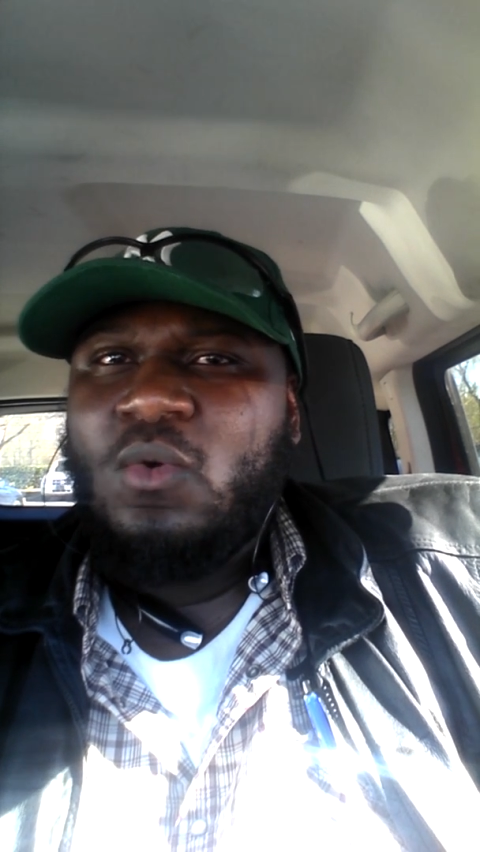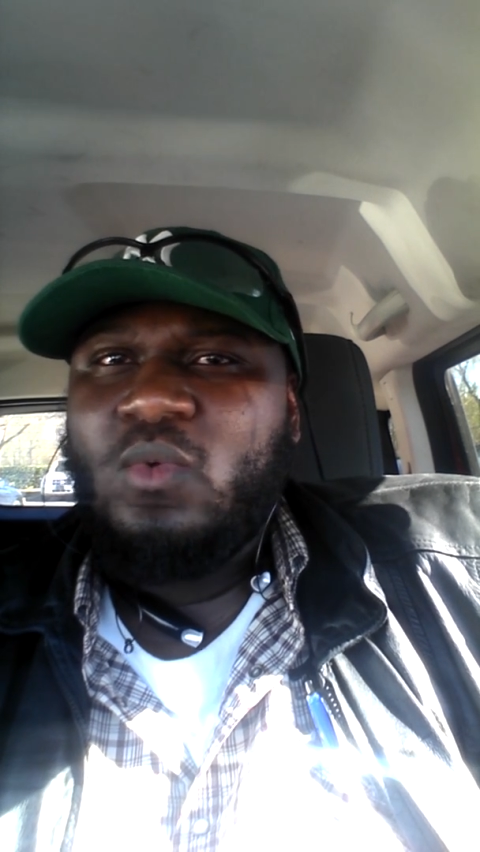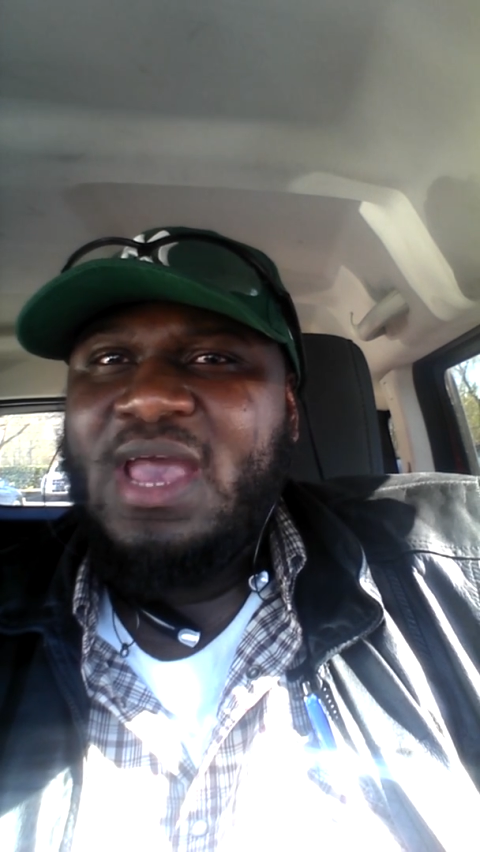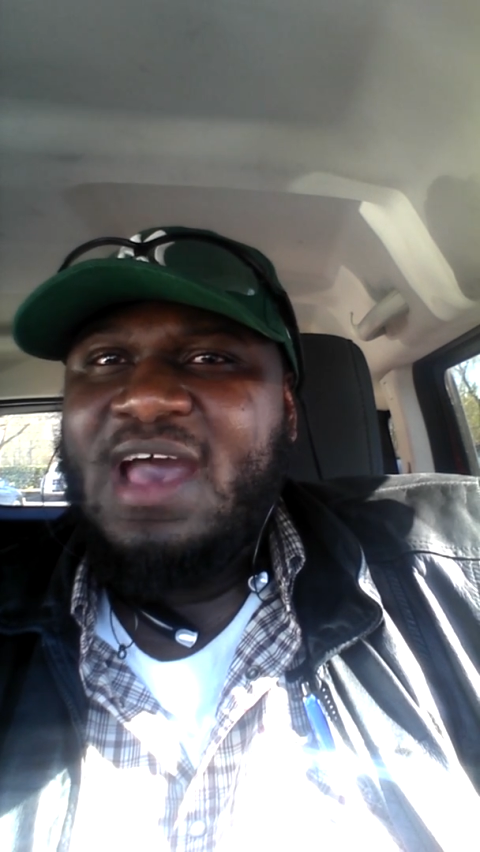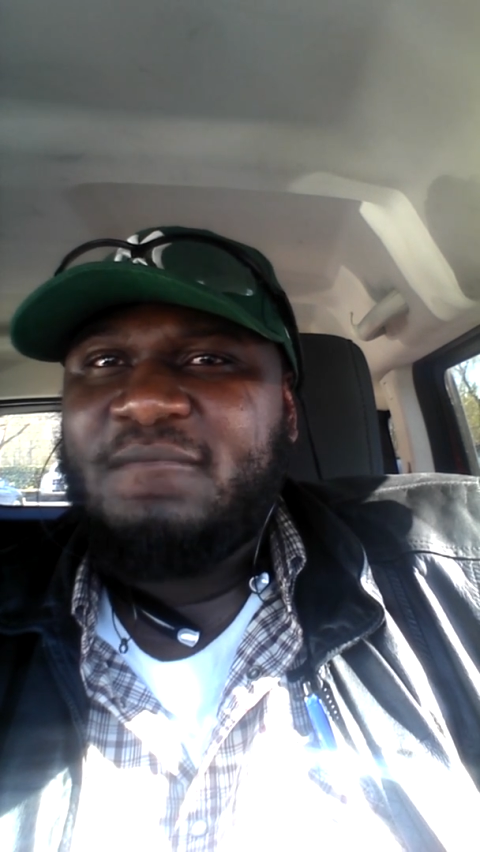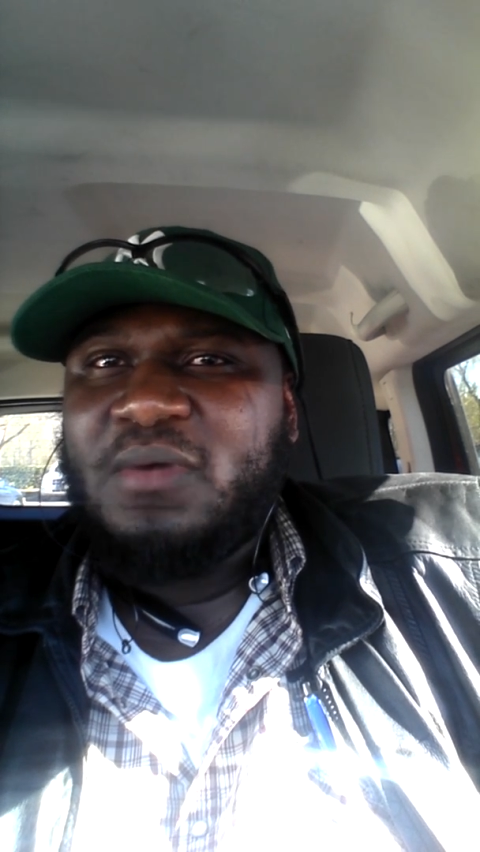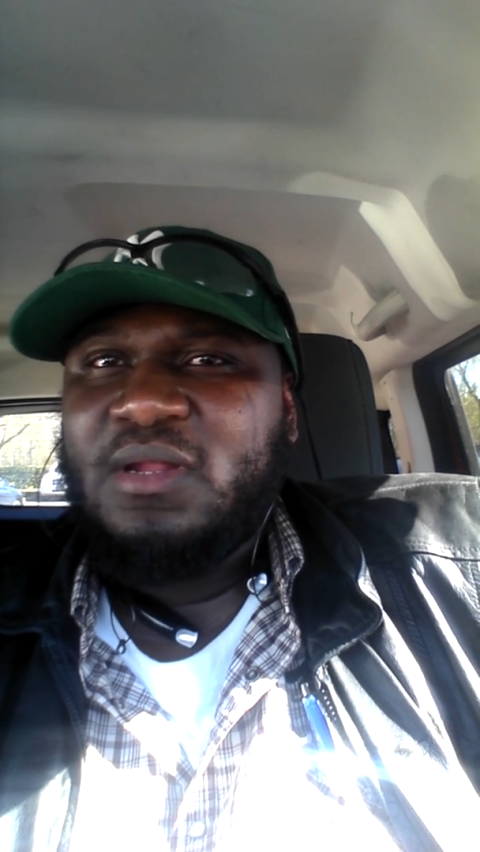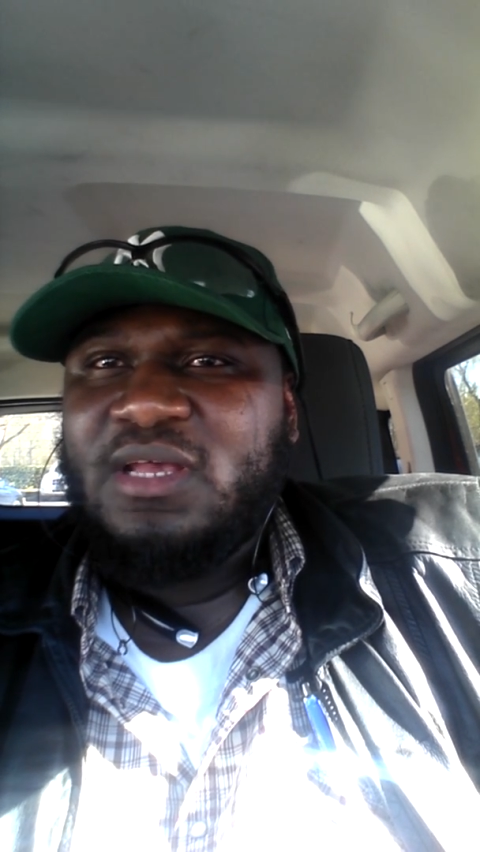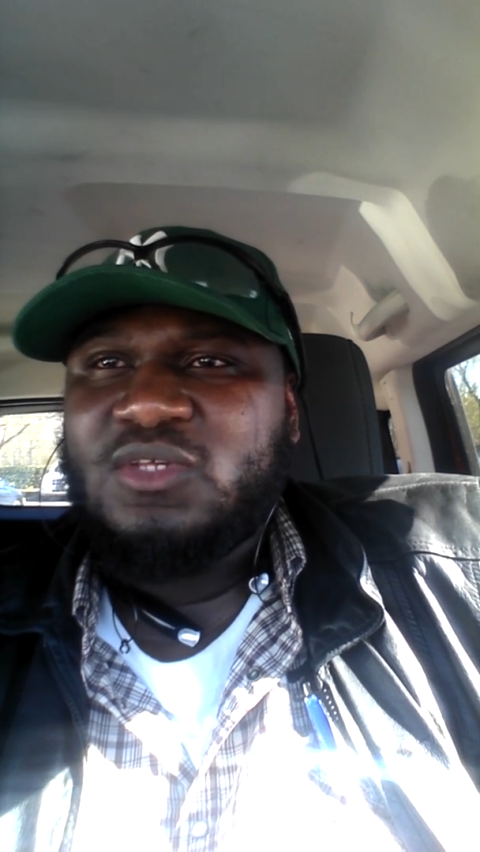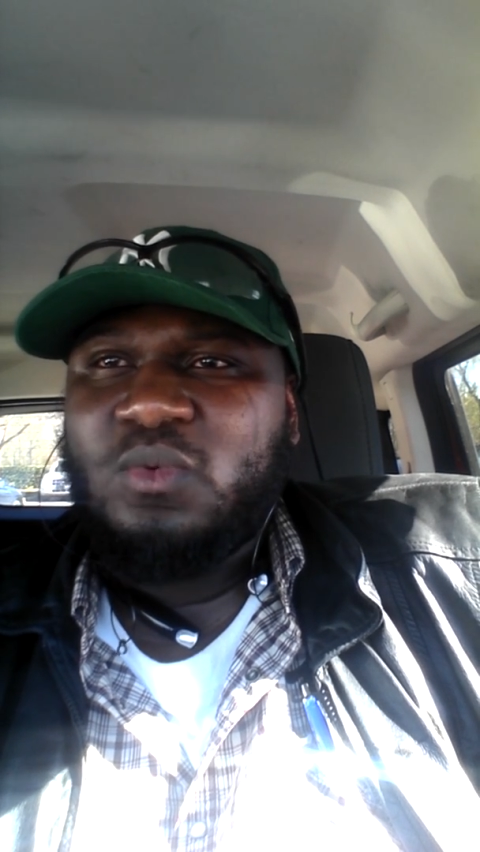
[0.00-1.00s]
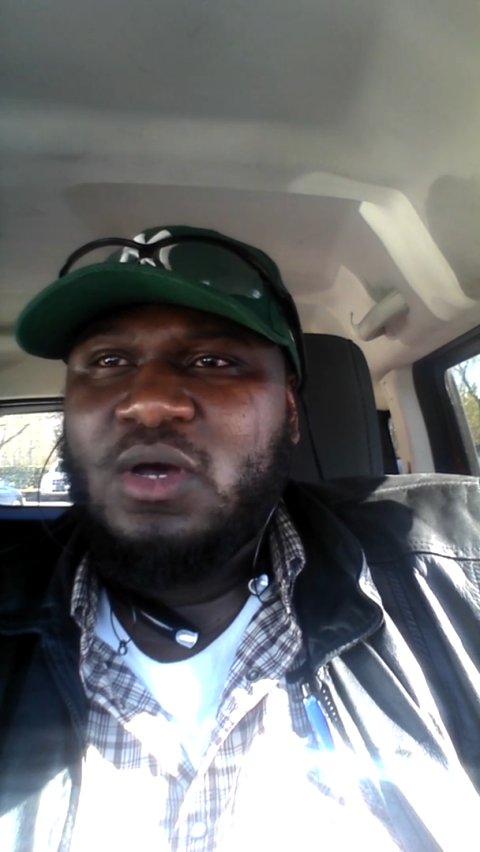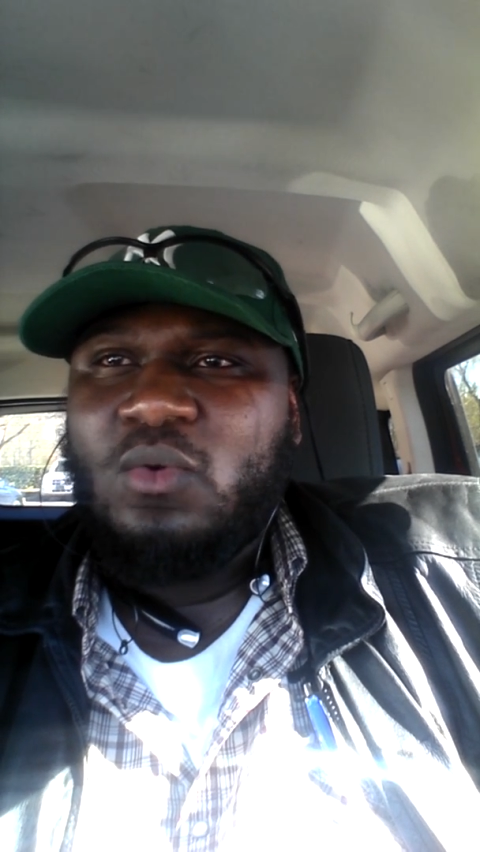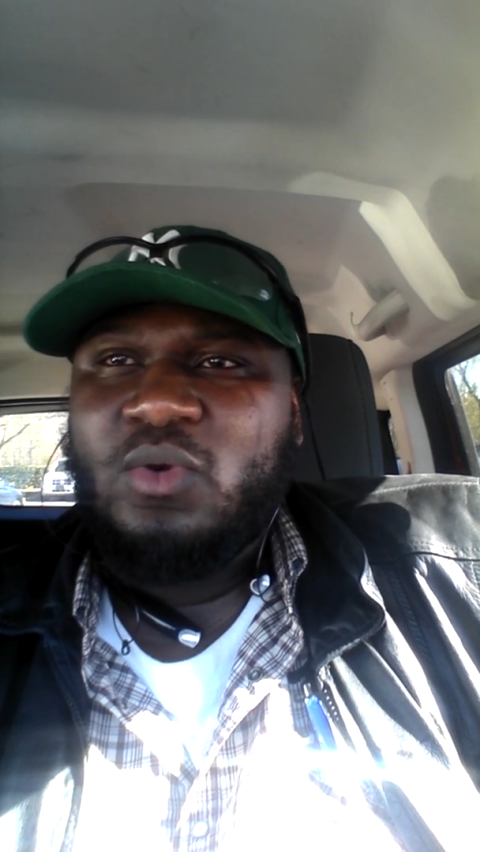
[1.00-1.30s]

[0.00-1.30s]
we have money as well.